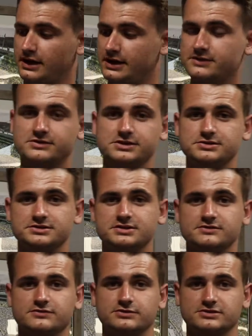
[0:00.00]
I even used
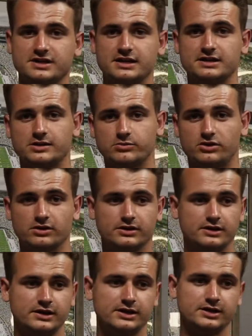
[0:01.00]
it for taking
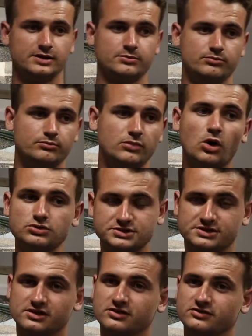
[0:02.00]
apart
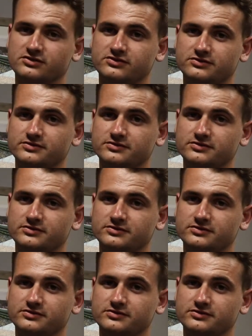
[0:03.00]
most of